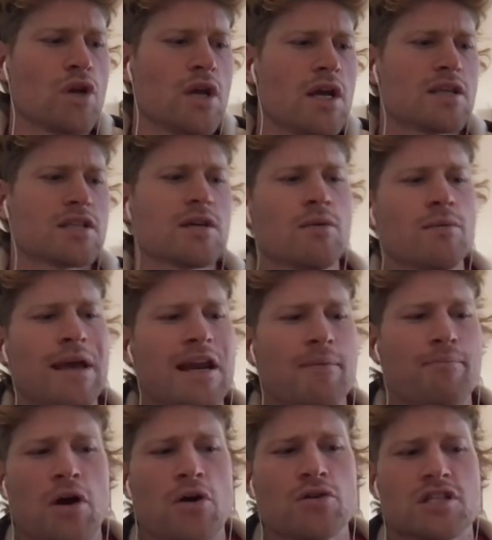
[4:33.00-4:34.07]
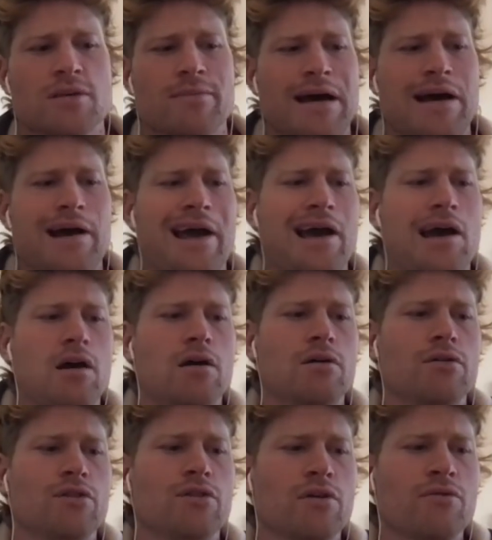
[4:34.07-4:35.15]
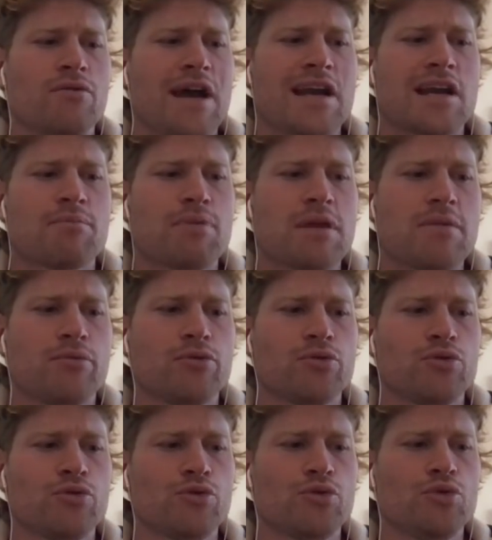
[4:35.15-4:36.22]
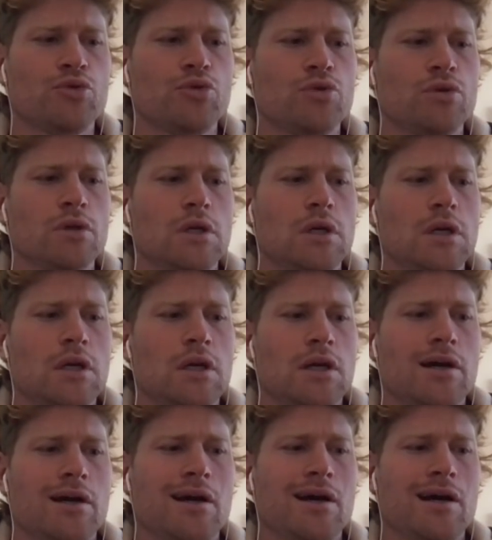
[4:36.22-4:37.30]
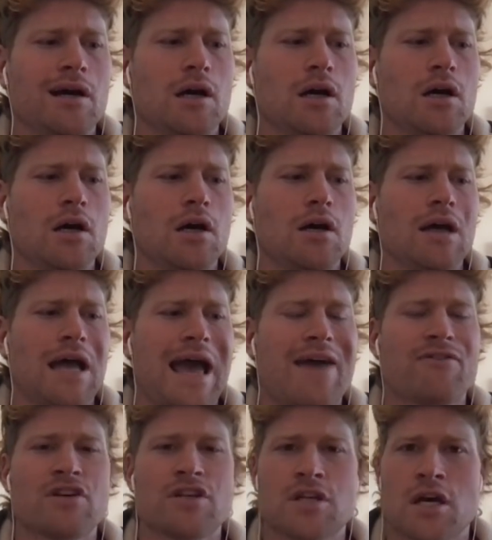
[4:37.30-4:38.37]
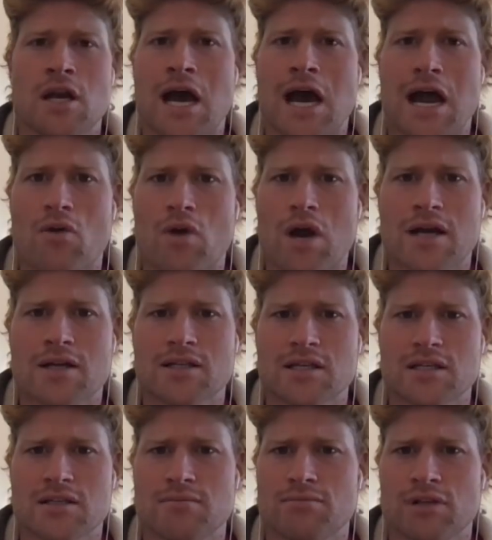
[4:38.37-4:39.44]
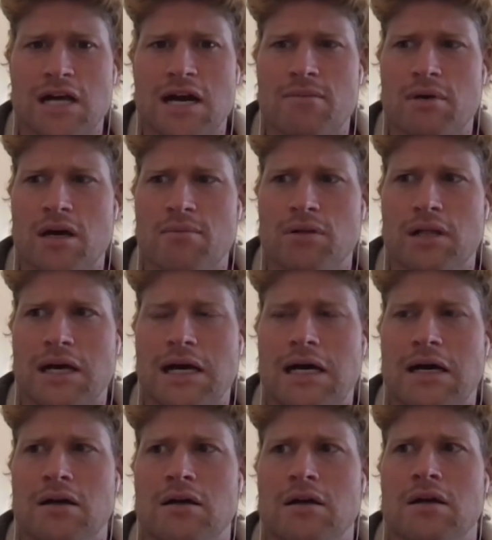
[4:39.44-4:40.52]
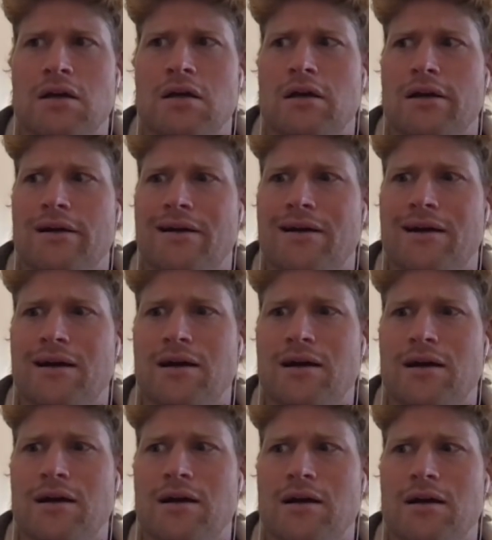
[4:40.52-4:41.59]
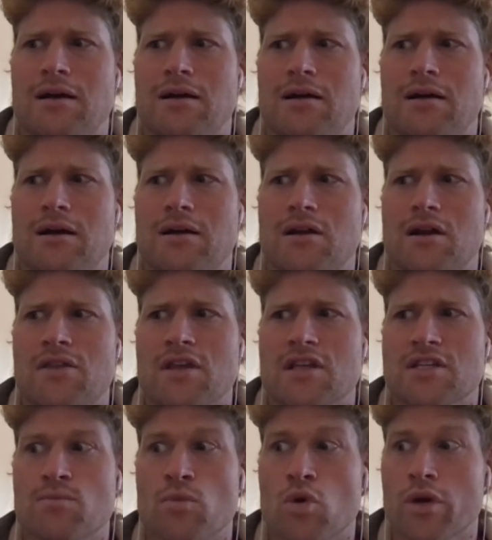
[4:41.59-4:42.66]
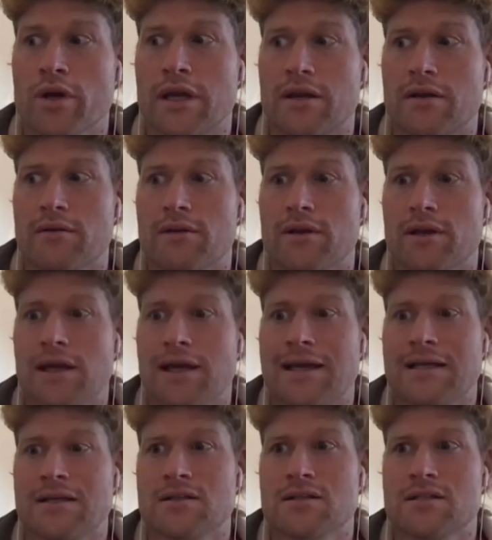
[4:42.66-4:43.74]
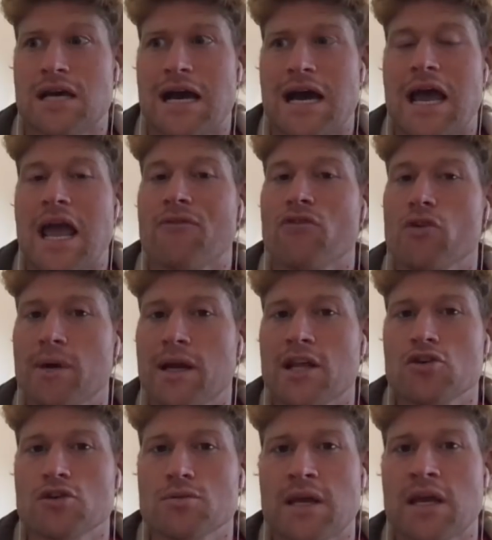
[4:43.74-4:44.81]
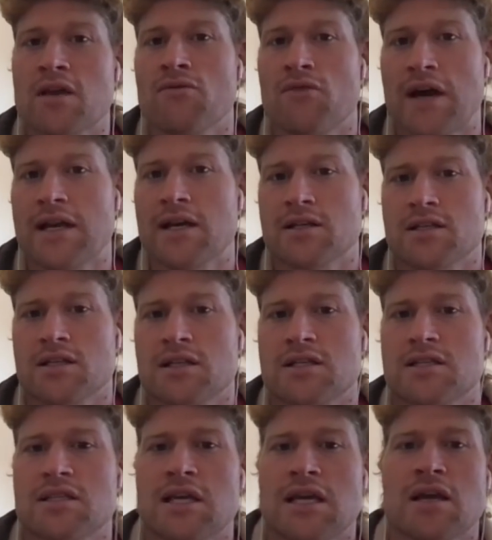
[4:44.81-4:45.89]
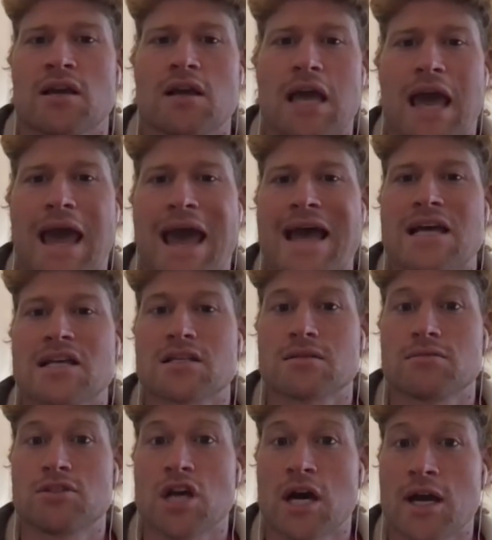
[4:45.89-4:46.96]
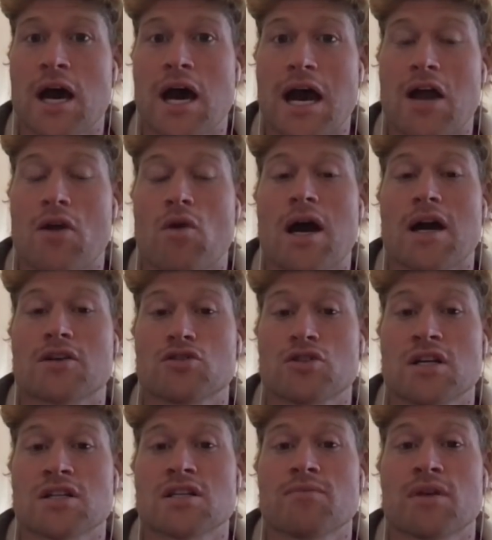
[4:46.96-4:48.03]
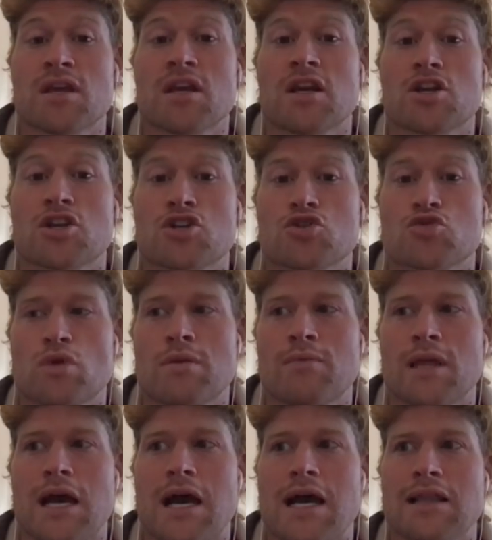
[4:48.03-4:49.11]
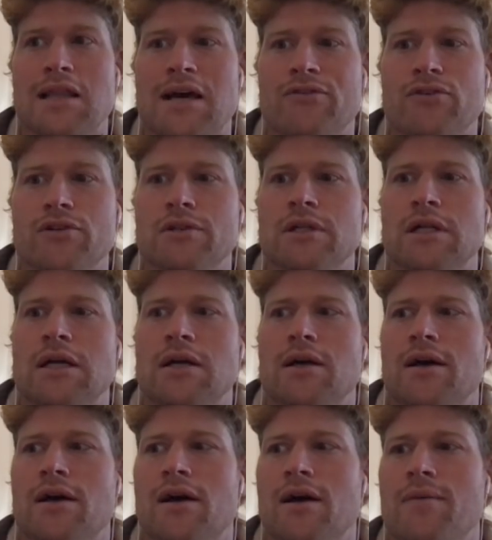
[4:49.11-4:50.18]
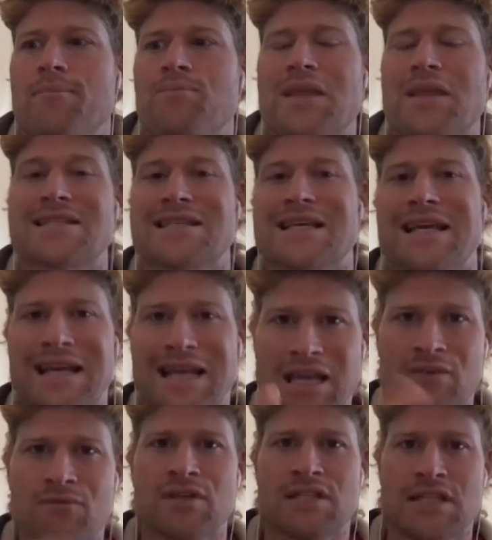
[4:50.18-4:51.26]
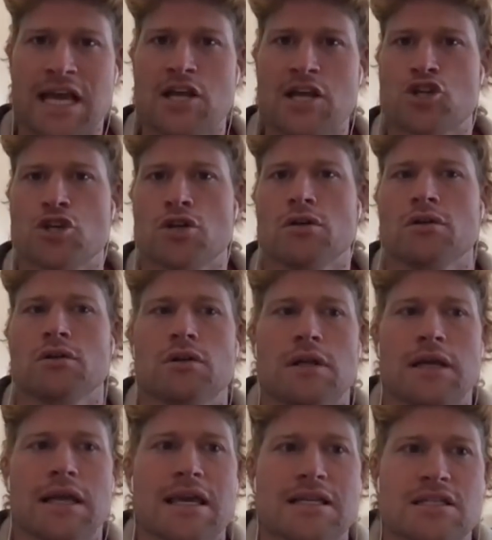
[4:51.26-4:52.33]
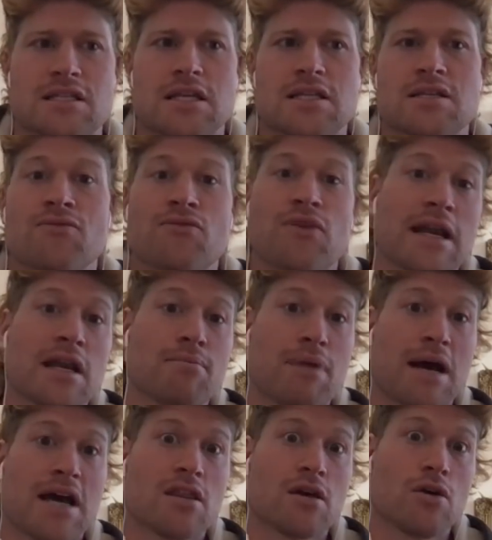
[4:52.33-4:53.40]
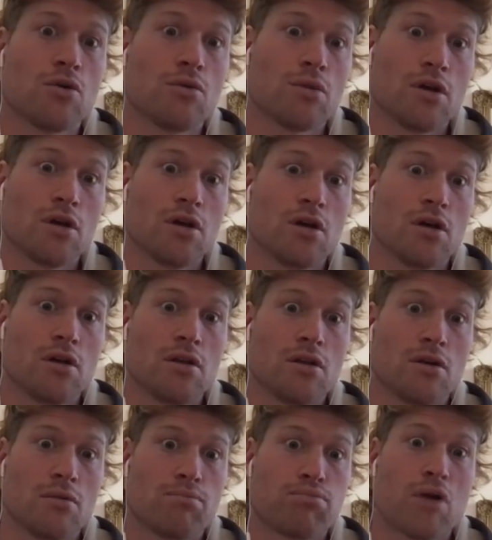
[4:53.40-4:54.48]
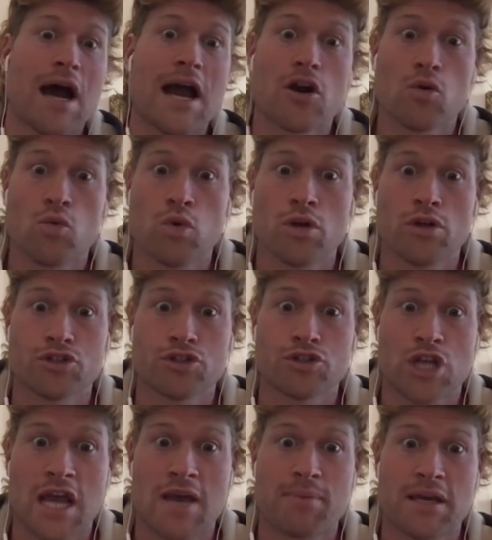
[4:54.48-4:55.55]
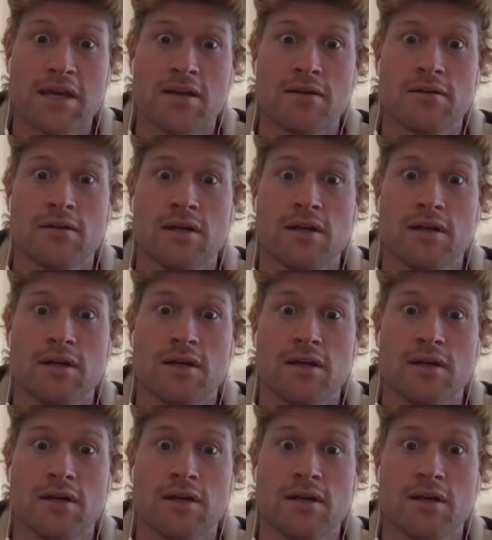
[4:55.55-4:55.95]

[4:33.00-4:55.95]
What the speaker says: Someone made a post about how they're inviting people who haven't done Hyroxes and blah, blah, blah. I think it's Morgan. And everybody who's being invited to this thing has done a Hyrox or done something at an extremely high level. It's an invitational, like it's invited by the prior world champion.